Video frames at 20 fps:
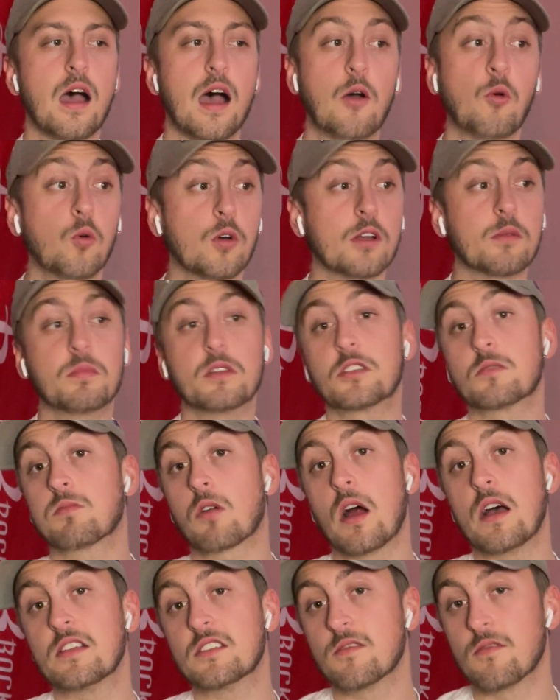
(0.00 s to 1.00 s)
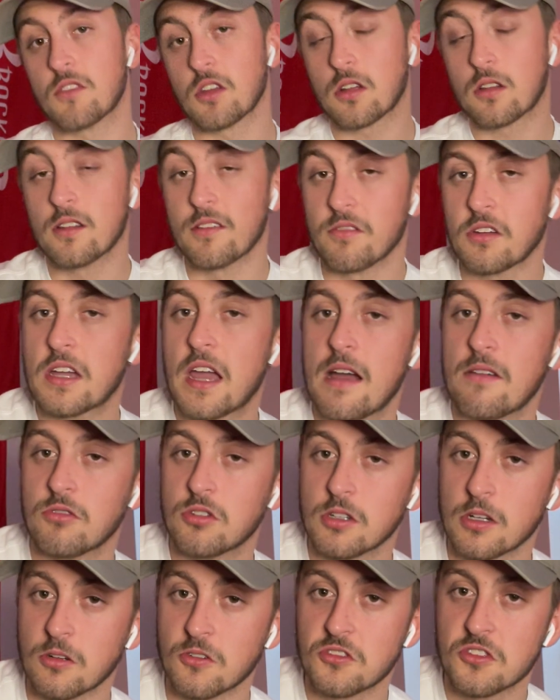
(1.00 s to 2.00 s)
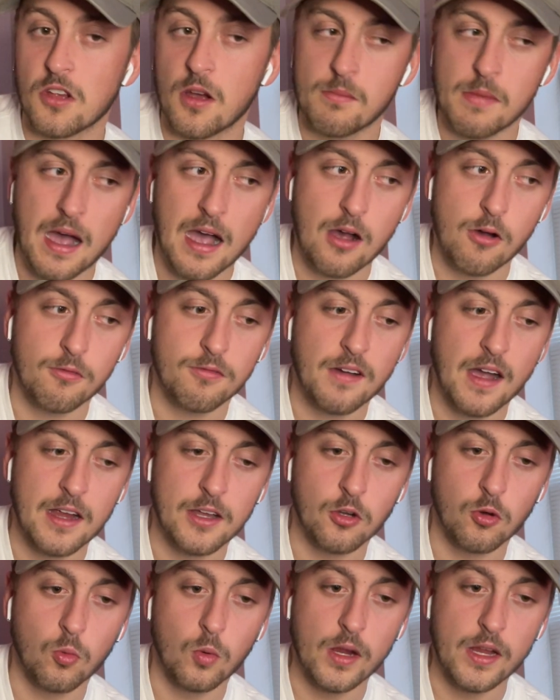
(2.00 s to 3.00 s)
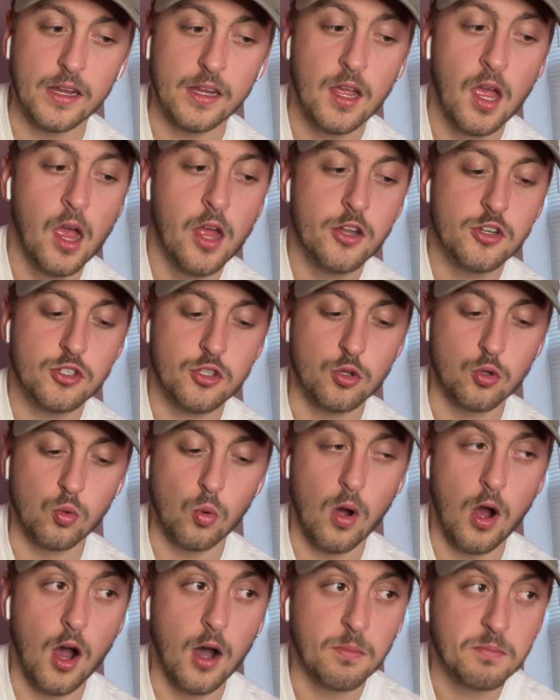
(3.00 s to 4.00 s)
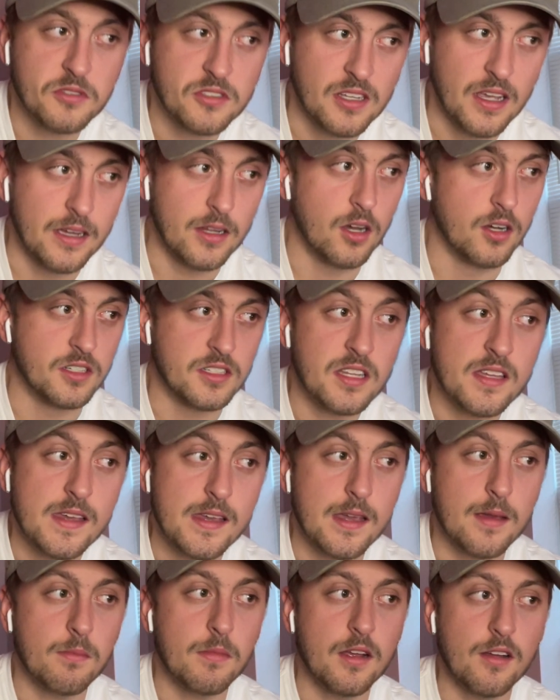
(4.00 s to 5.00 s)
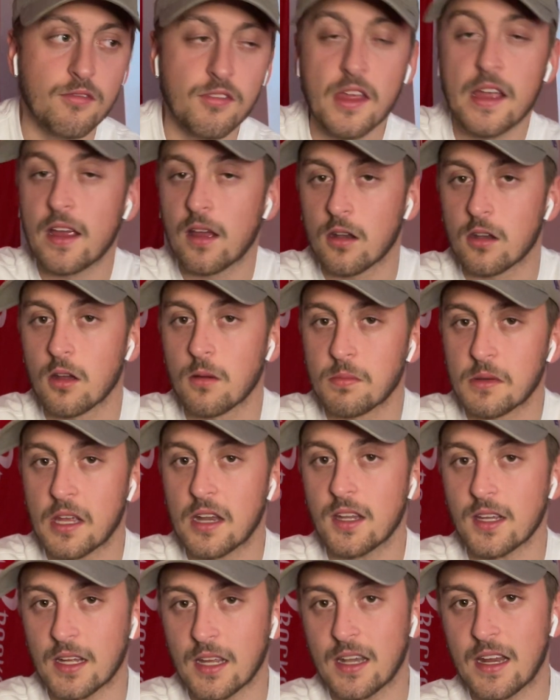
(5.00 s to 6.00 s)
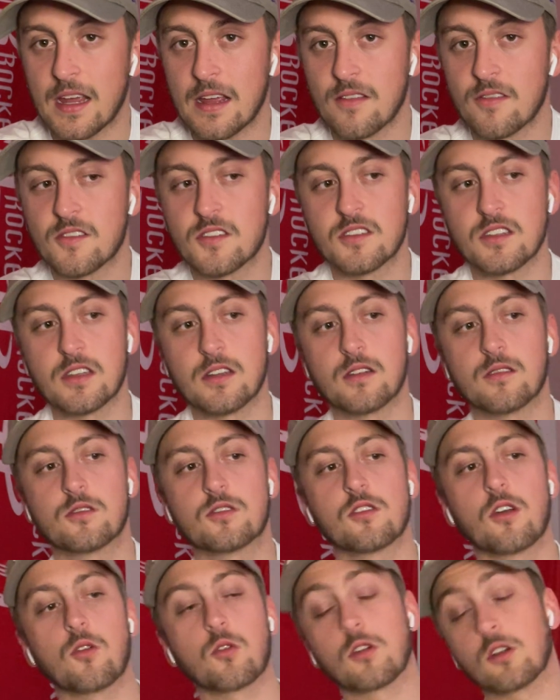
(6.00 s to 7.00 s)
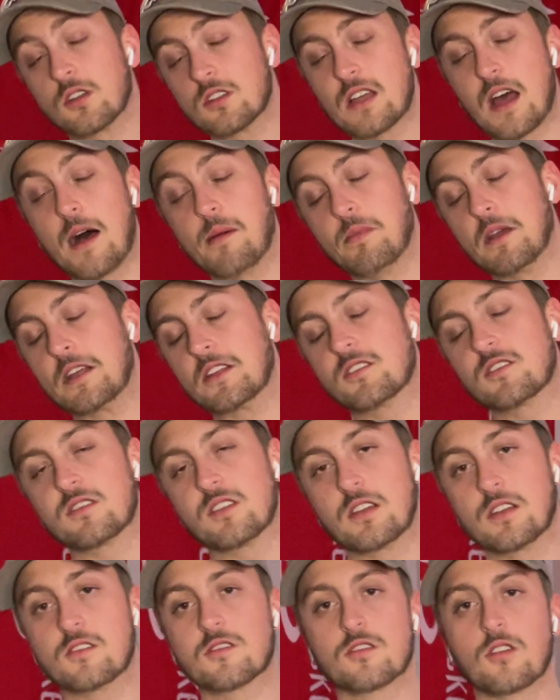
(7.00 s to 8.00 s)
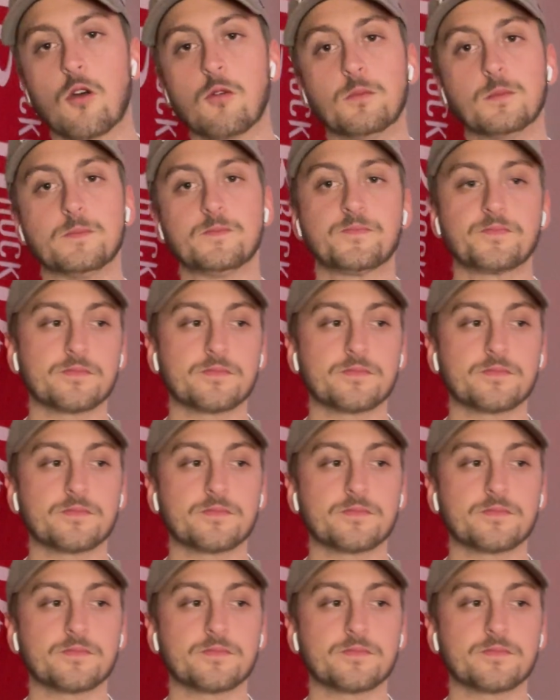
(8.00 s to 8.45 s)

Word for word: I wouldn't be surprised if the Cleveland Cavaliers somehow find a way to upset a team if they end up getting an eighth seed, so or a top eight seed. So